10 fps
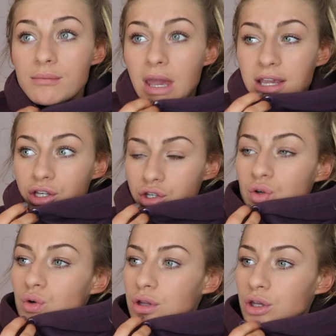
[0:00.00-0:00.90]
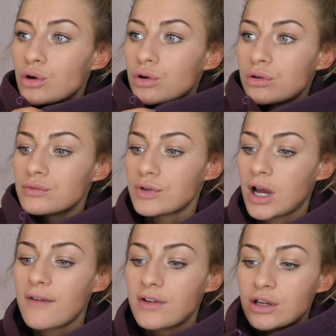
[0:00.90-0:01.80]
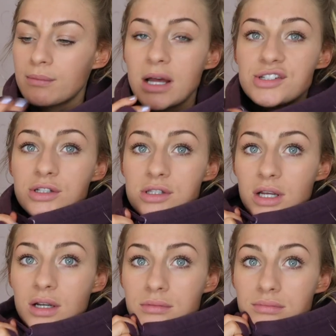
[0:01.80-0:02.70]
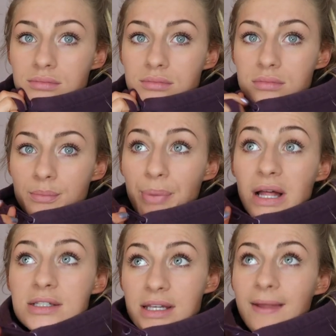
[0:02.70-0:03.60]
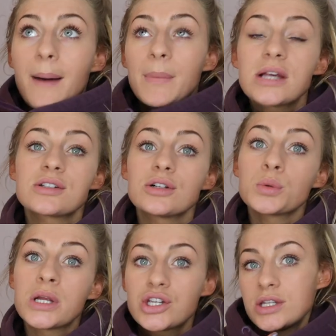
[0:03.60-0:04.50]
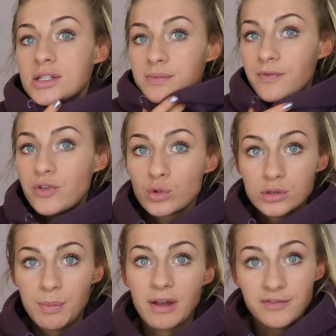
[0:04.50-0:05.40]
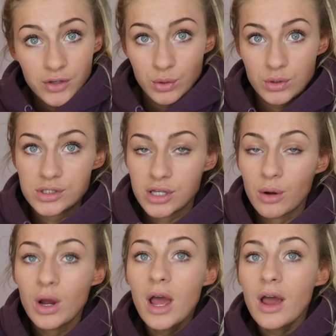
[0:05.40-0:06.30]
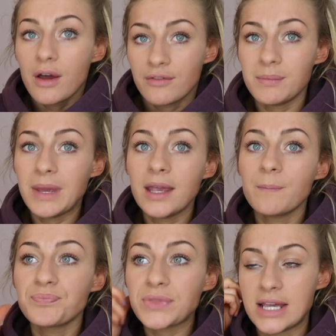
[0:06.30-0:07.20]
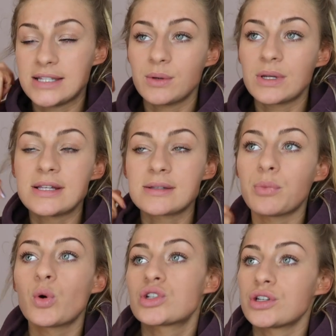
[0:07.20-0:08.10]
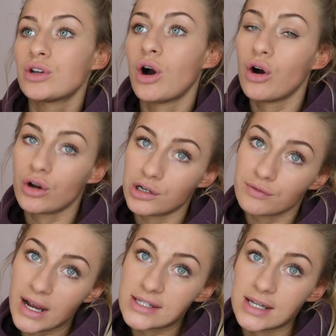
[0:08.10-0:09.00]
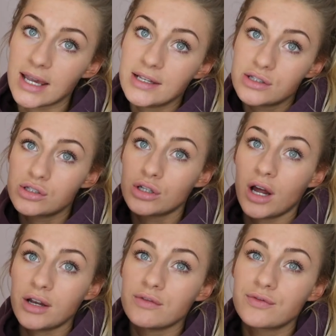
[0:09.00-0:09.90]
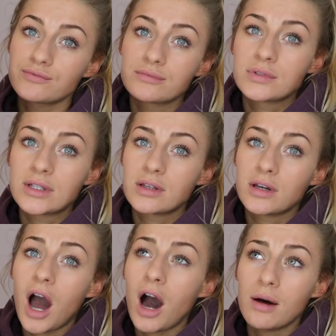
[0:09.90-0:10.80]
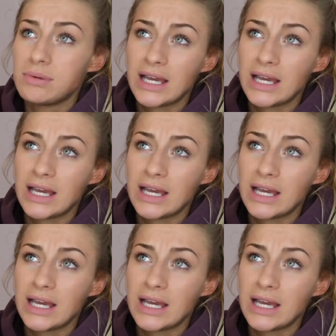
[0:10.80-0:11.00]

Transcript: making sure that you're recovering your muscles and building that muscle, which is fueled by food. So for me, it's equally as important on rest days to kind of carb